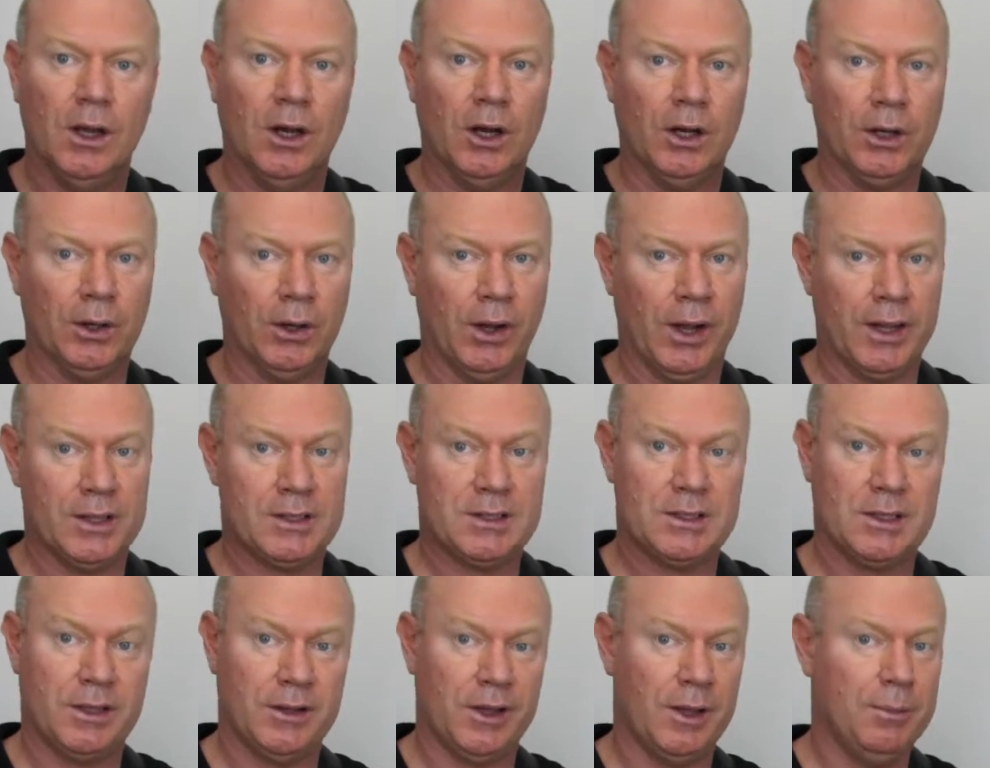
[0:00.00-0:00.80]
All right,
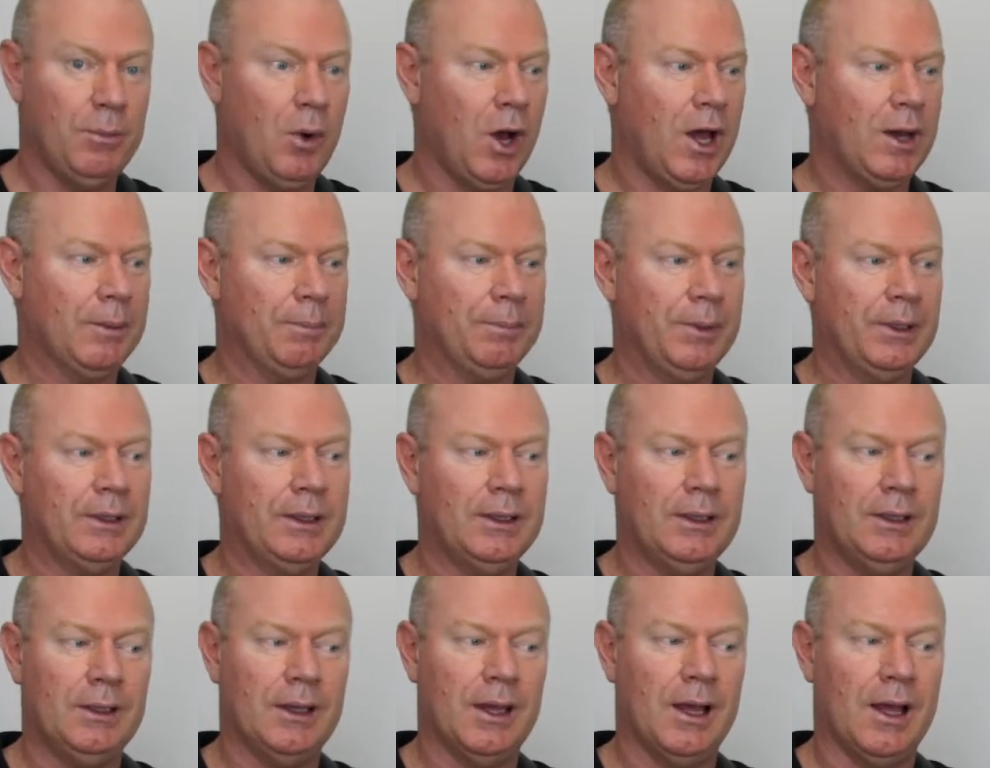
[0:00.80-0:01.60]
so they might
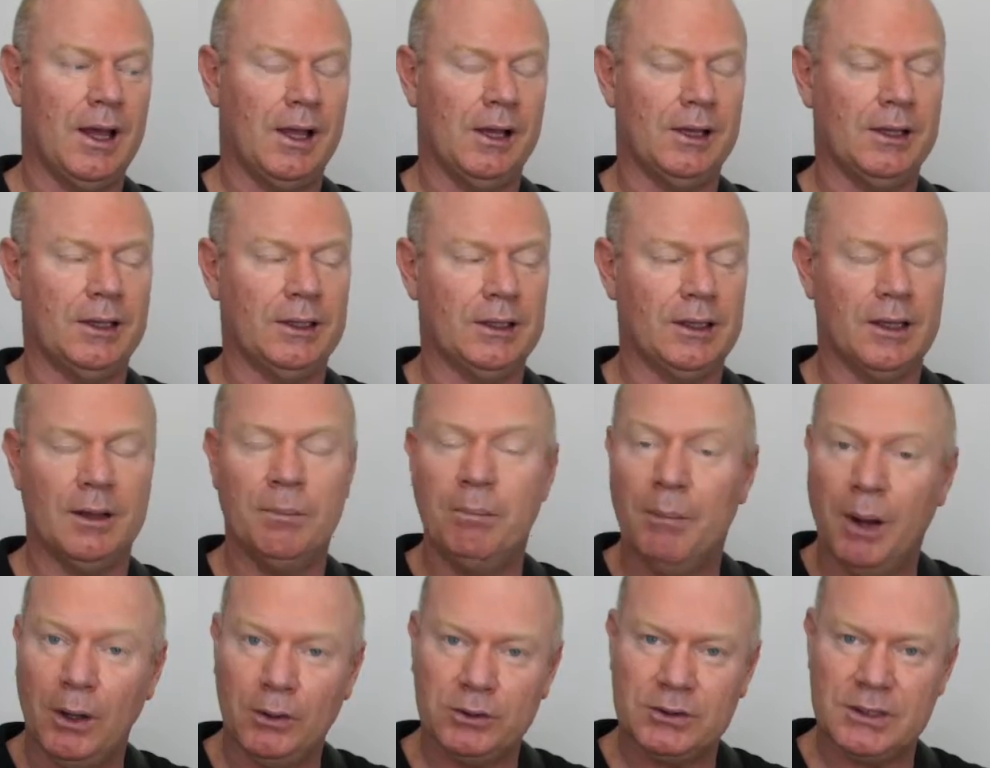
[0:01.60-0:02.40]
be a
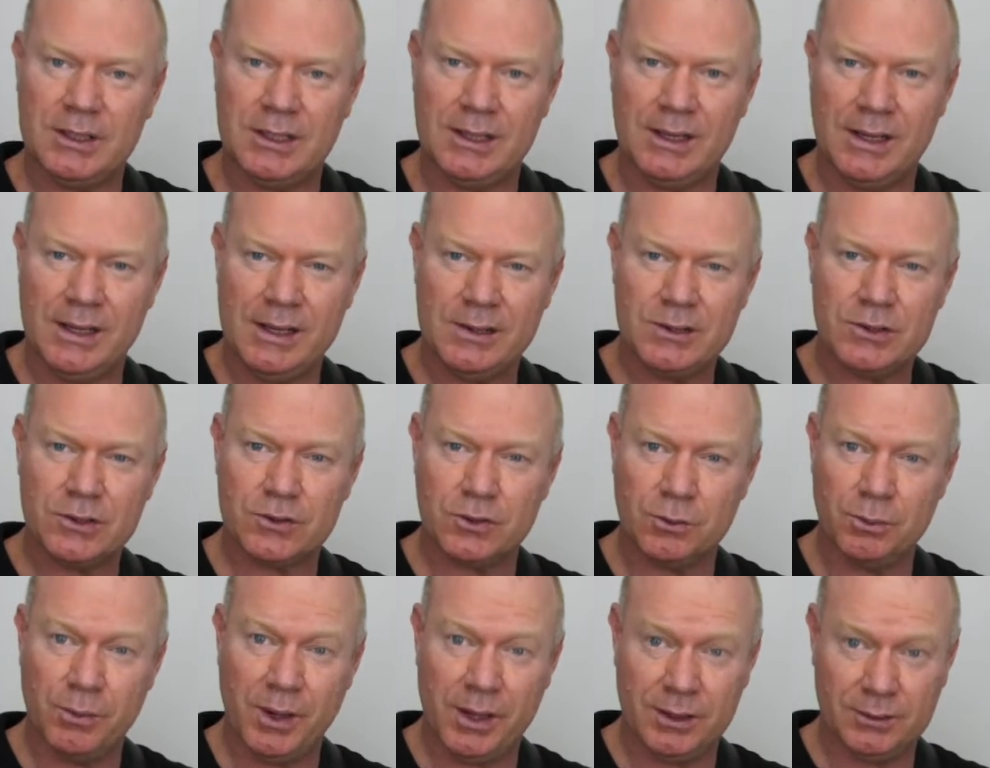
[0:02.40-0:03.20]

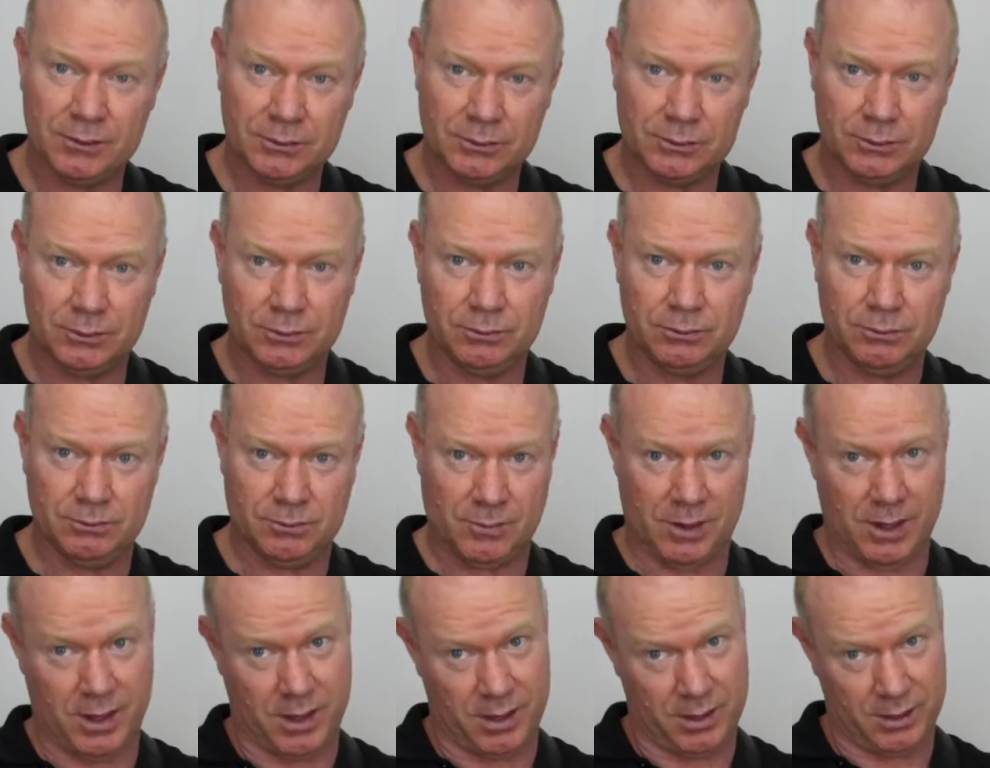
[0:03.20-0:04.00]
multi-instrumental
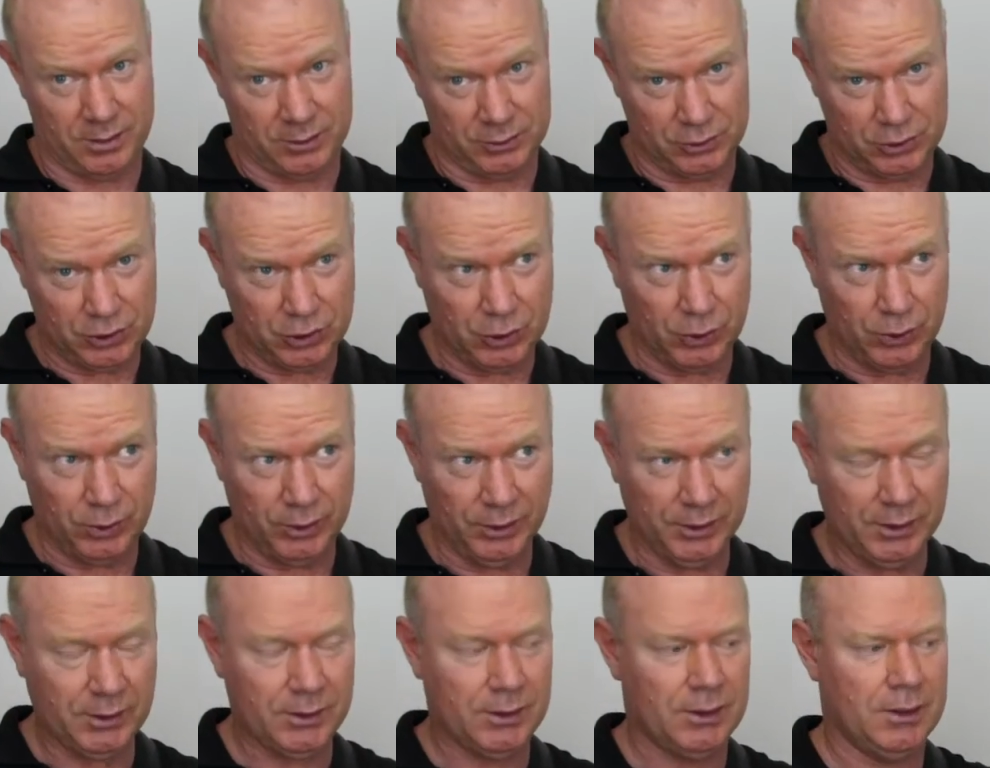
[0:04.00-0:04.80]

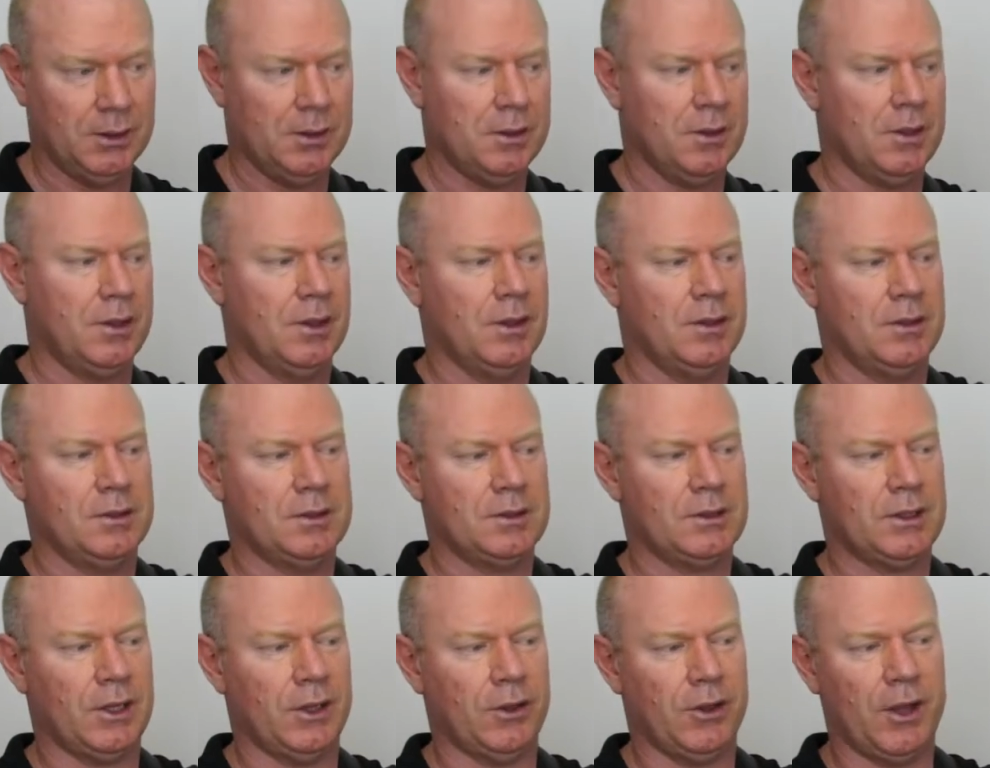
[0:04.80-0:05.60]
tuner.
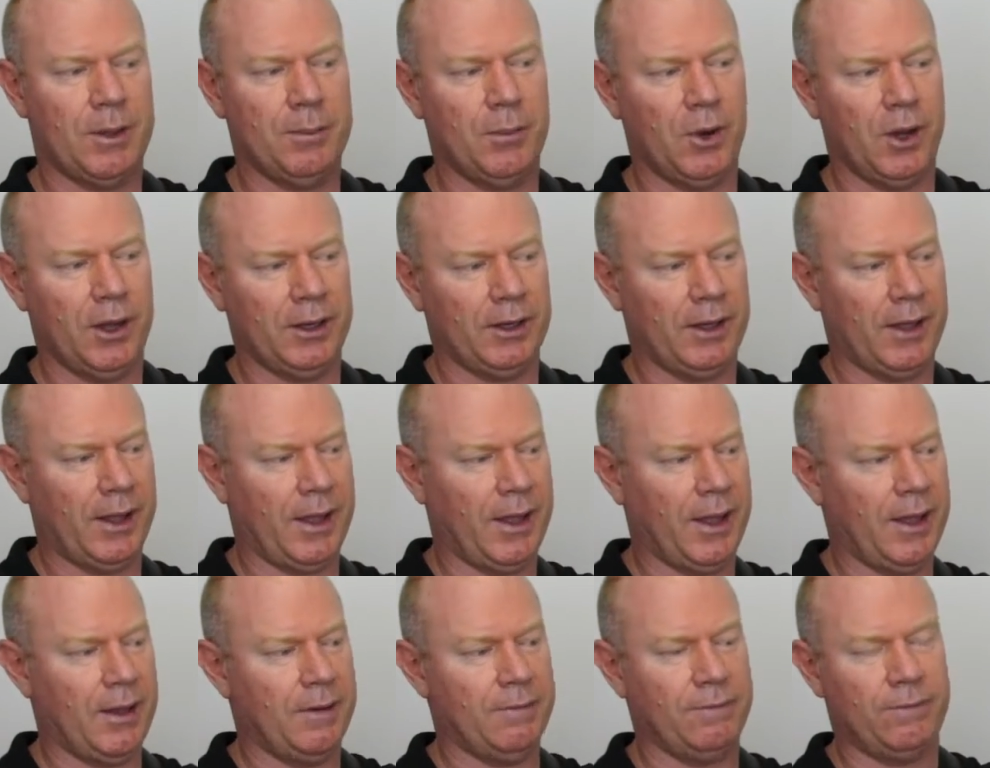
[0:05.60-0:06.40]
So they might
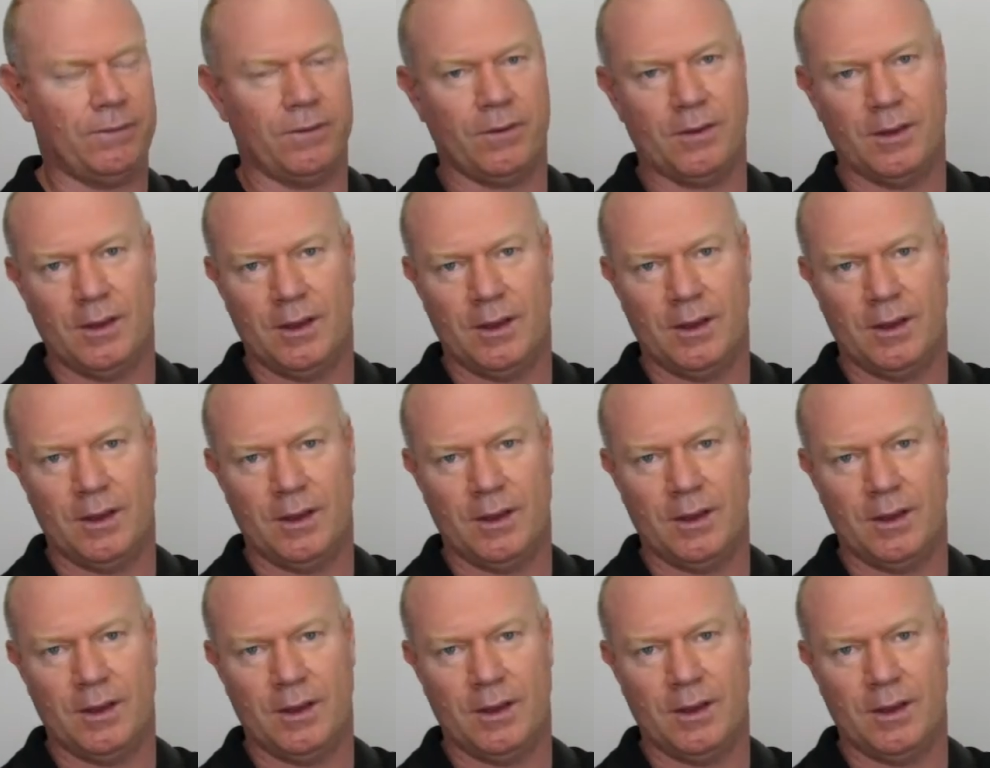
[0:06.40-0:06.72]
have,